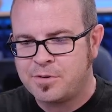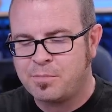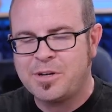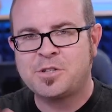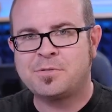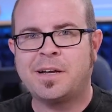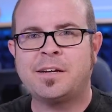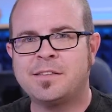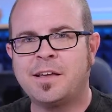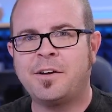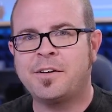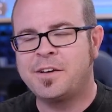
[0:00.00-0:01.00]
much
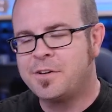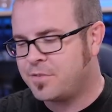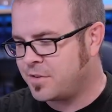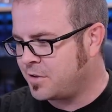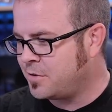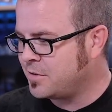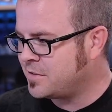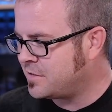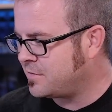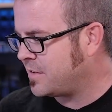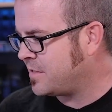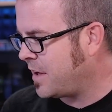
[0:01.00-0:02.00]
regularity over the course
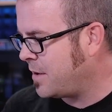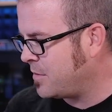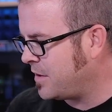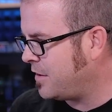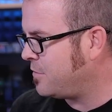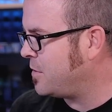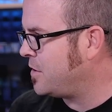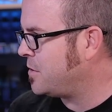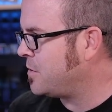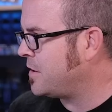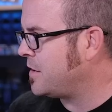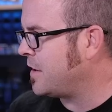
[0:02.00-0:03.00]
of the time that I've been
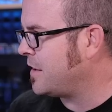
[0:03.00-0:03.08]
doing,